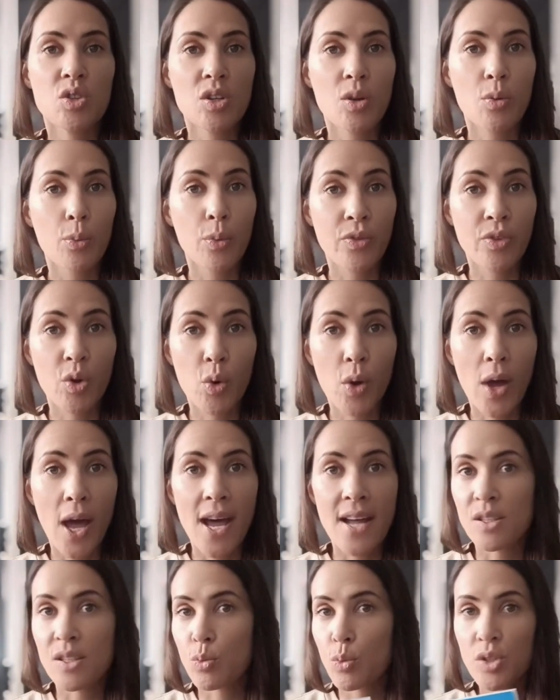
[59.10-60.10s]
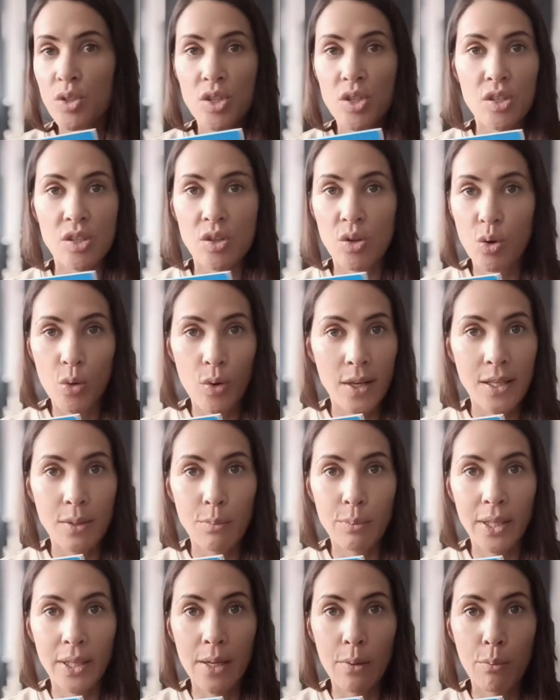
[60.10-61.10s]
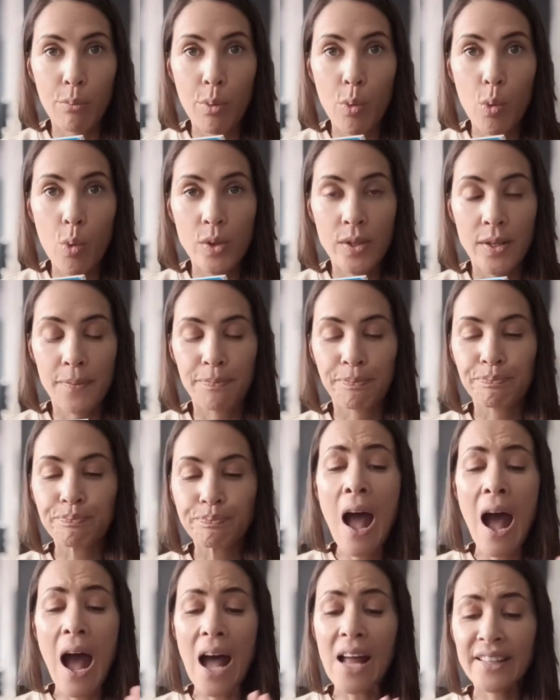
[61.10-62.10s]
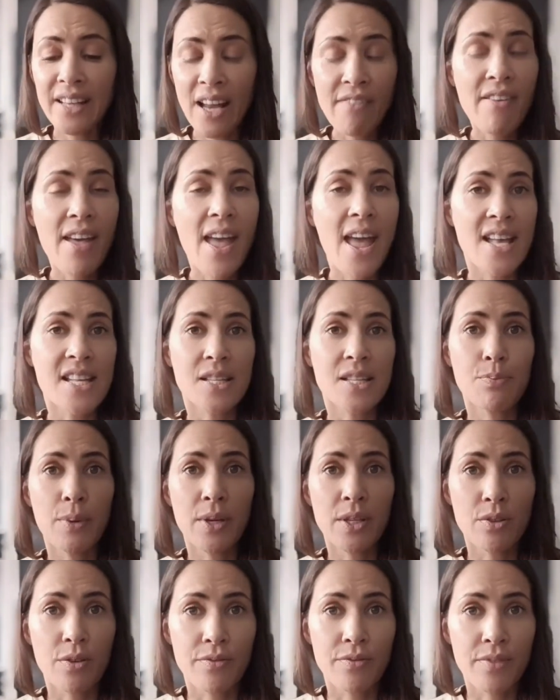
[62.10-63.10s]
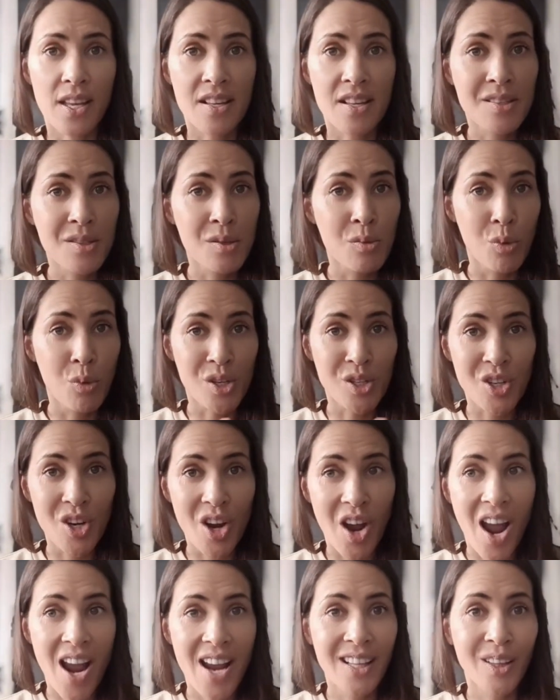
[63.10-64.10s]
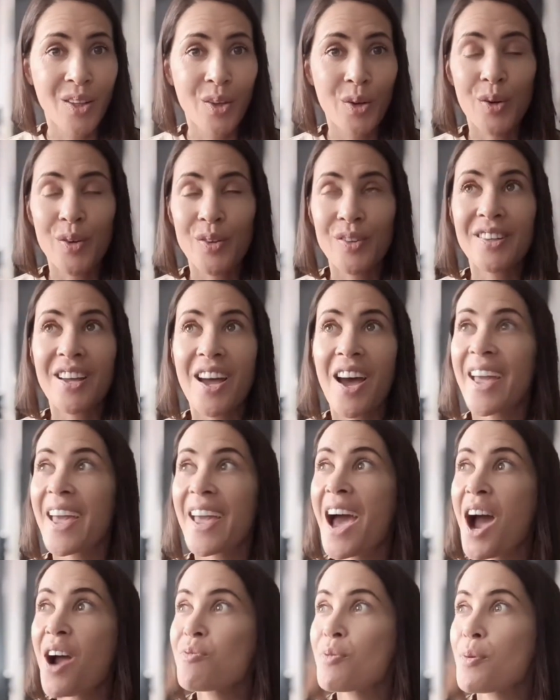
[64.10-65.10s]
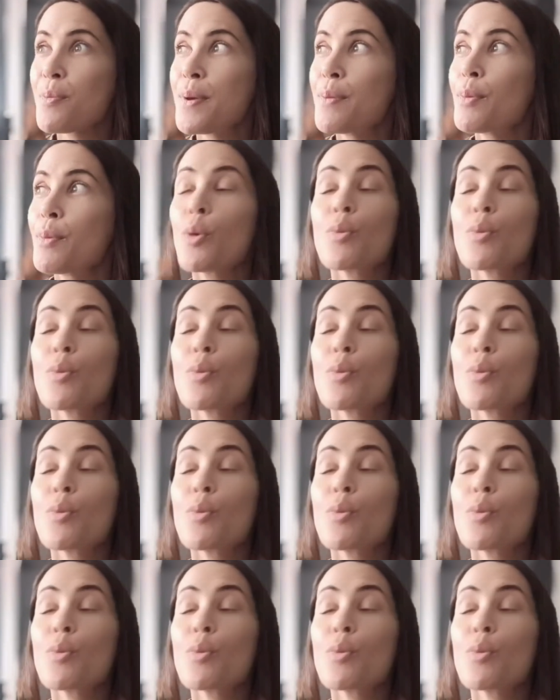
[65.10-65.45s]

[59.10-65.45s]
with your cards, which is incredibly important. Another aspect of this, which I learned, I can't remember, was